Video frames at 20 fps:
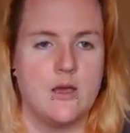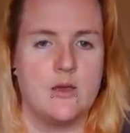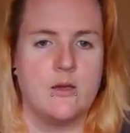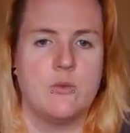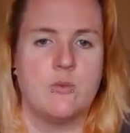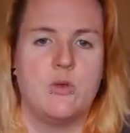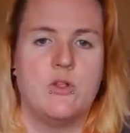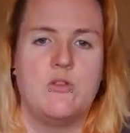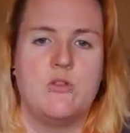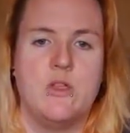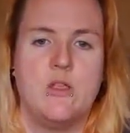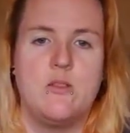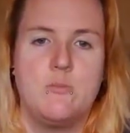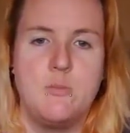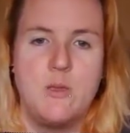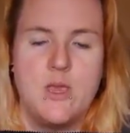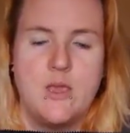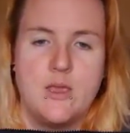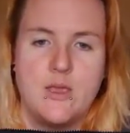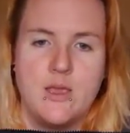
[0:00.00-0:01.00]
which is
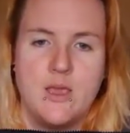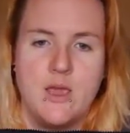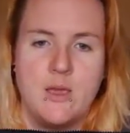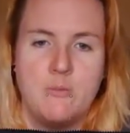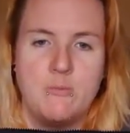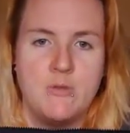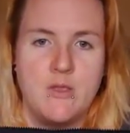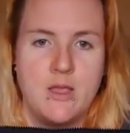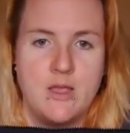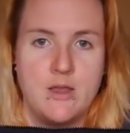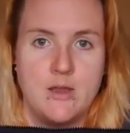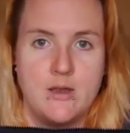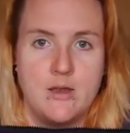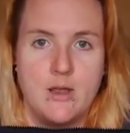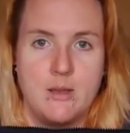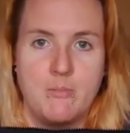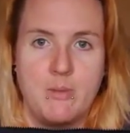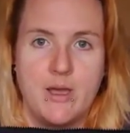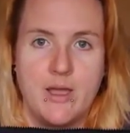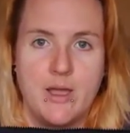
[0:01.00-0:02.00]
being kept
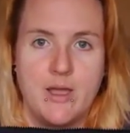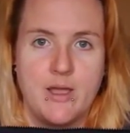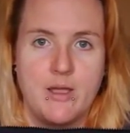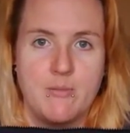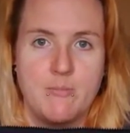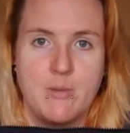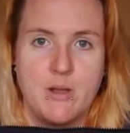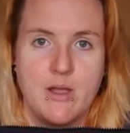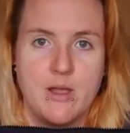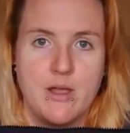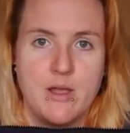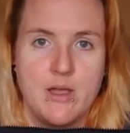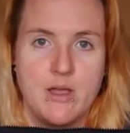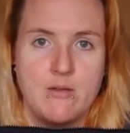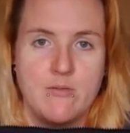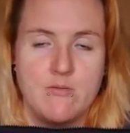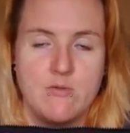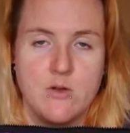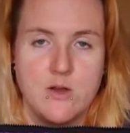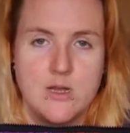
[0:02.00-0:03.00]
in a bag my
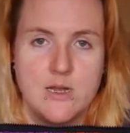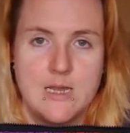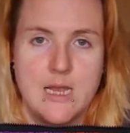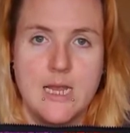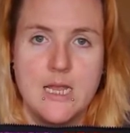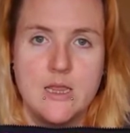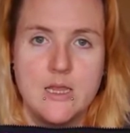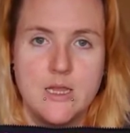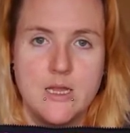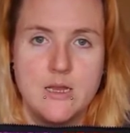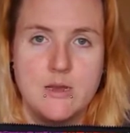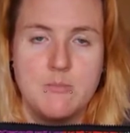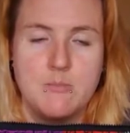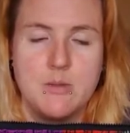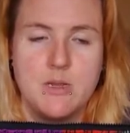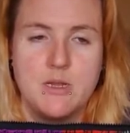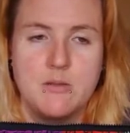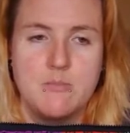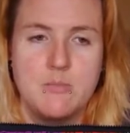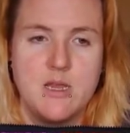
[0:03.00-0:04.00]
friend Aileen
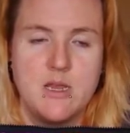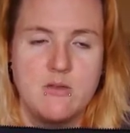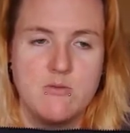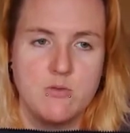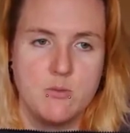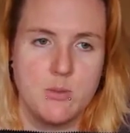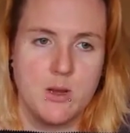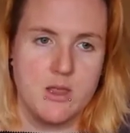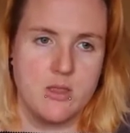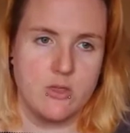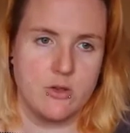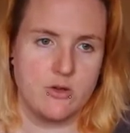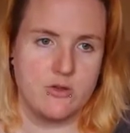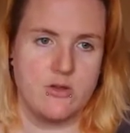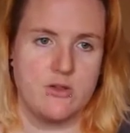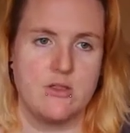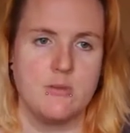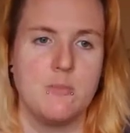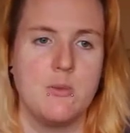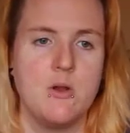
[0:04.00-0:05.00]
made me for my
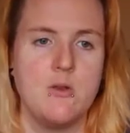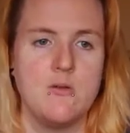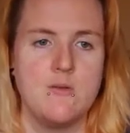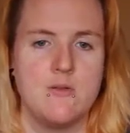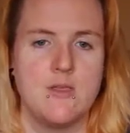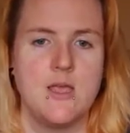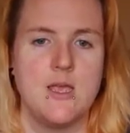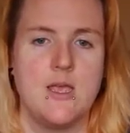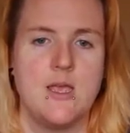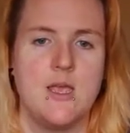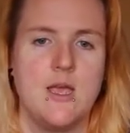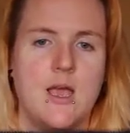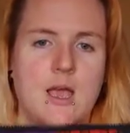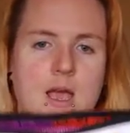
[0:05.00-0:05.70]
30th birthday,